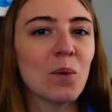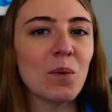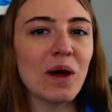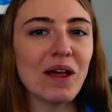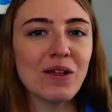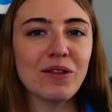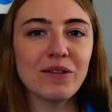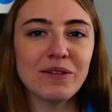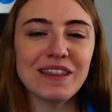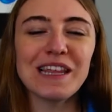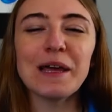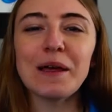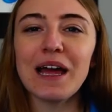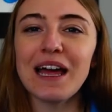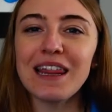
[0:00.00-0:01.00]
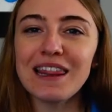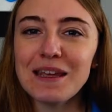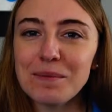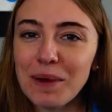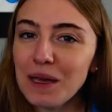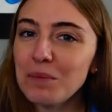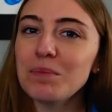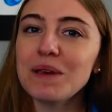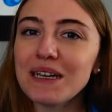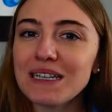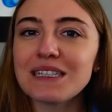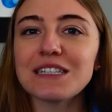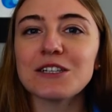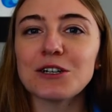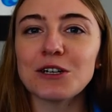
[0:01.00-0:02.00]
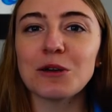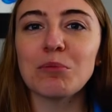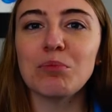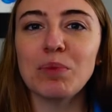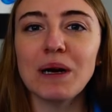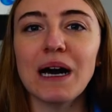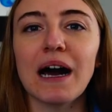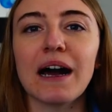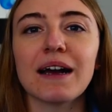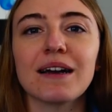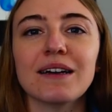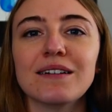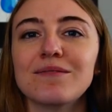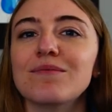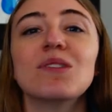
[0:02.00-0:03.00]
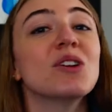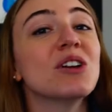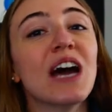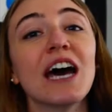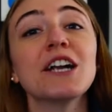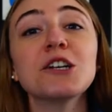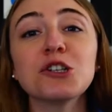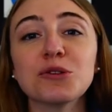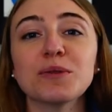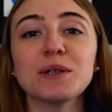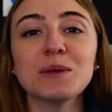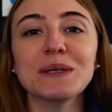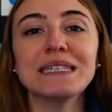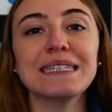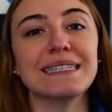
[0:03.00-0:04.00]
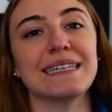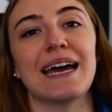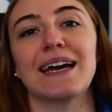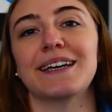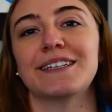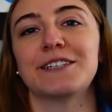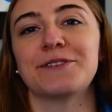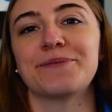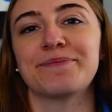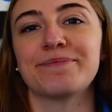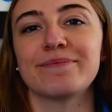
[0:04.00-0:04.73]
Well, they might be considered a bug. They're not a true insect.